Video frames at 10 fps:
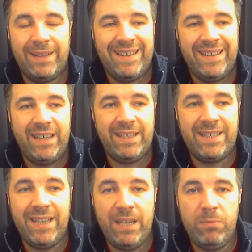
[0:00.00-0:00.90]
In
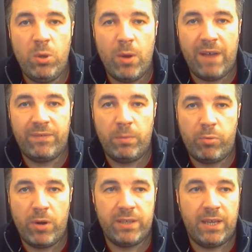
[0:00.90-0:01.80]
Teams, you have to
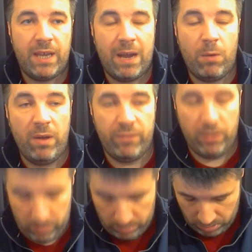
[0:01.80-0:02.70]
press it. However,
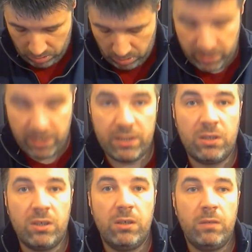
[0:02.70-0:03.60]
all you need to
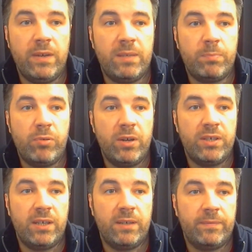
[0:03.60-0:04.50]
do is press
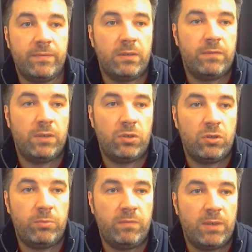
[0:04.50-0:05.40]
it. If I just
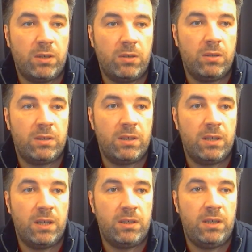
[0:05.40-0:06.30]
move my cursor there
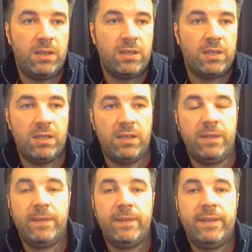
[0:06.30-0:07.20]
so you can see.
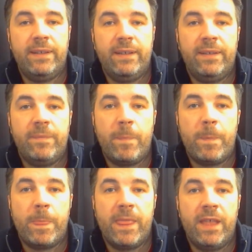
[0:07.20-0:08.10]

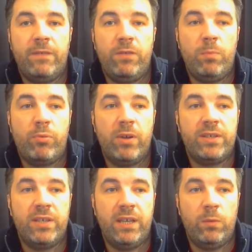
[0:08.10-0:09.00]
If you press
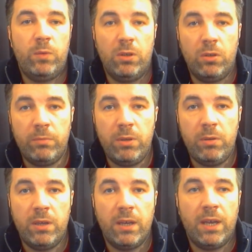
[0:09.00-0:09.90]
it, it will unmute
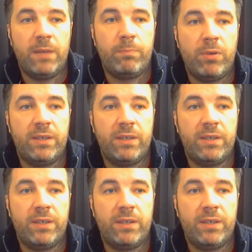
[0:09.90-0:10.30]
you, and press